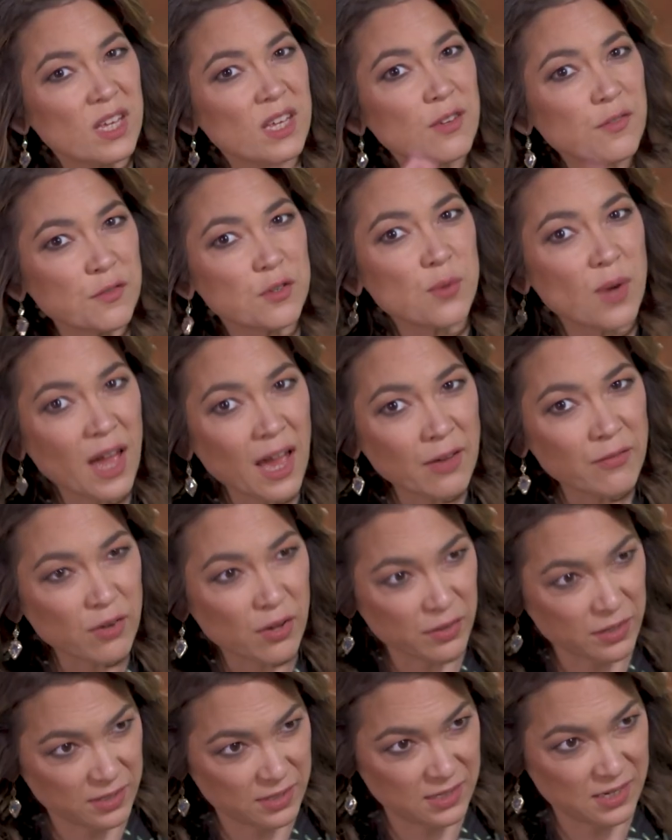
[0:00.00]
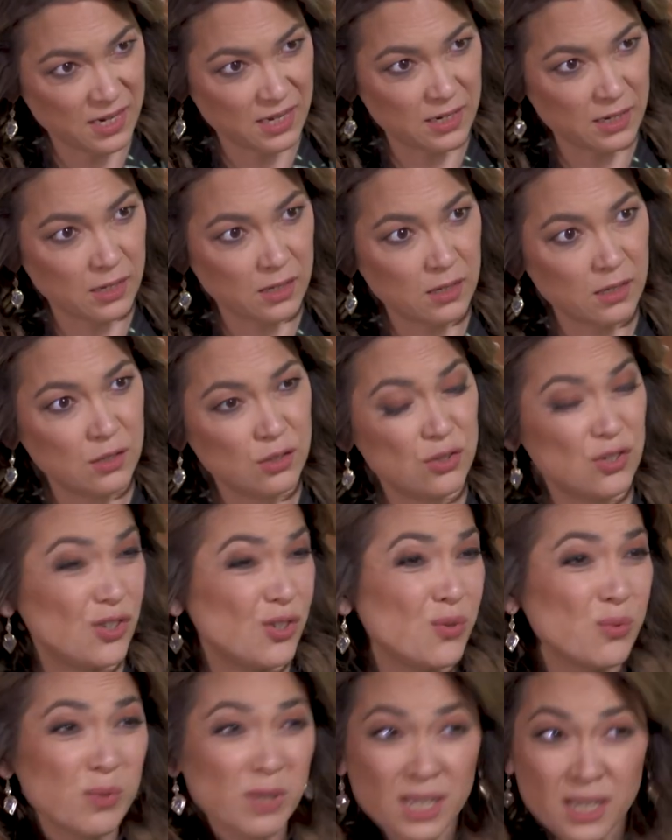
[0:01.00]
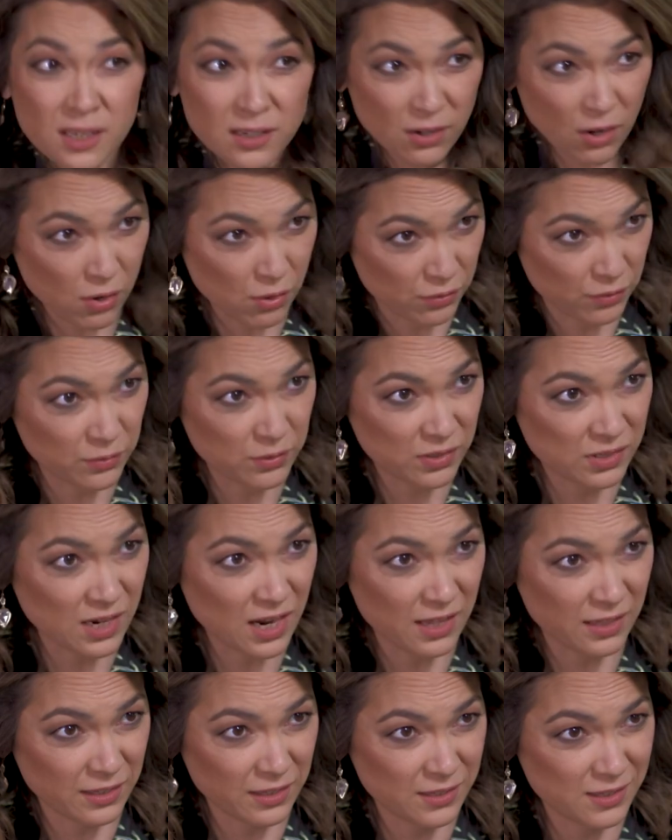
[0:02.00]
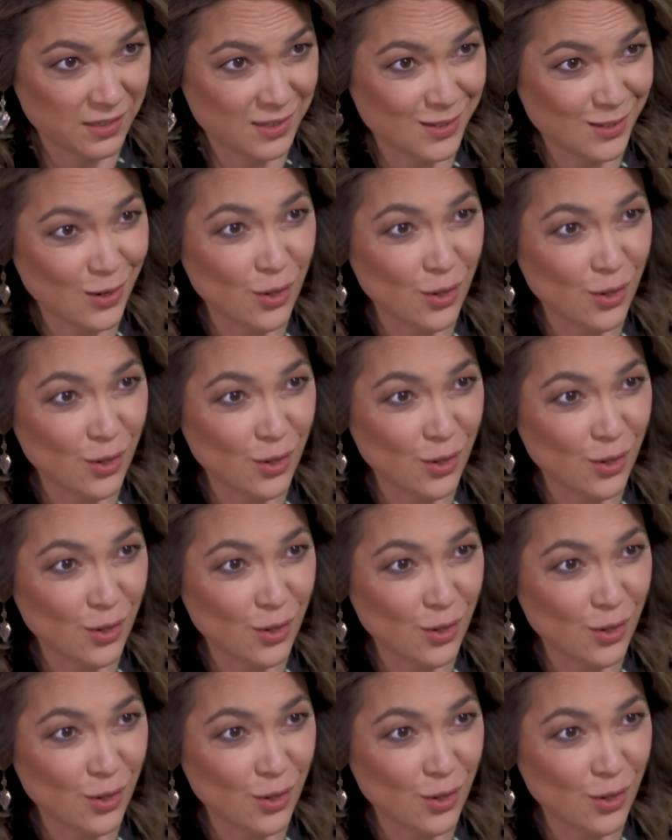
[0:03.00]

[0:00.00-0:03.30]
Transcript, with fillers: if you have all this data, do you need all those stylists